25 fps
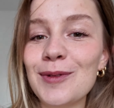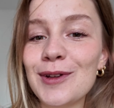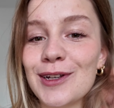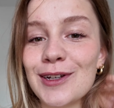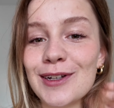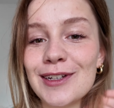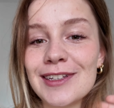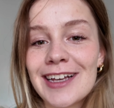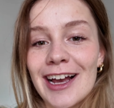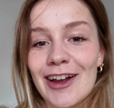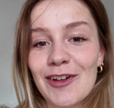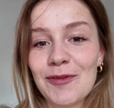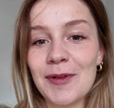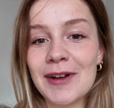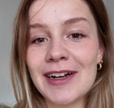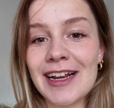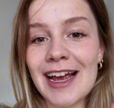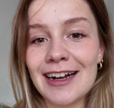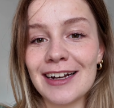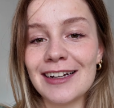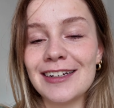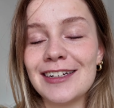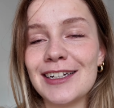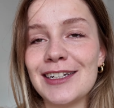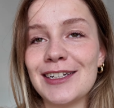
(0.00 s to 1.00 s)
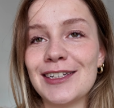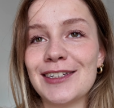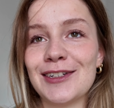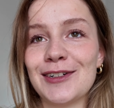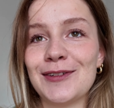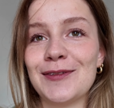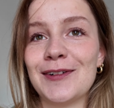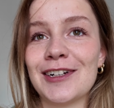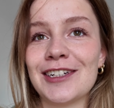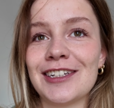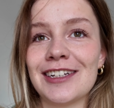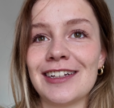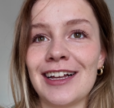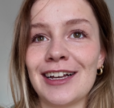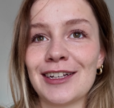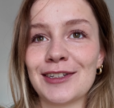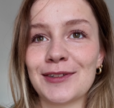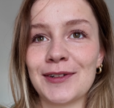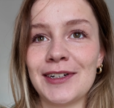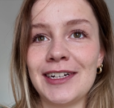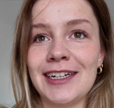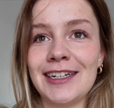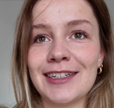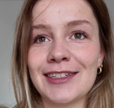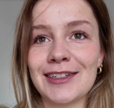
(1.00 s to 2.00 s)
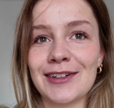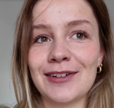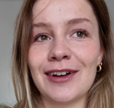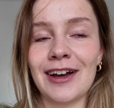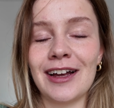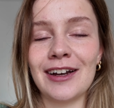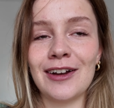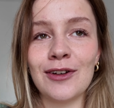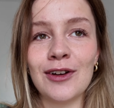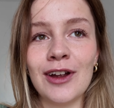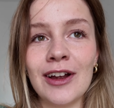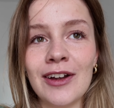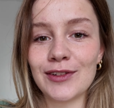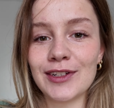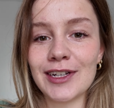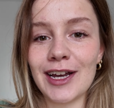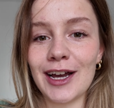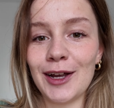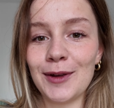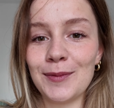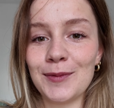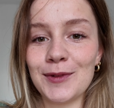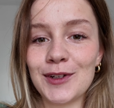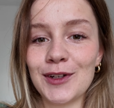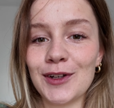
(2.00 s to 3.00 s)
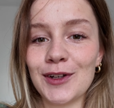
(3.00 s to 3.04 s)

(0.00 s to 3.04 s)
because I've been editing so much last week, so I don't have time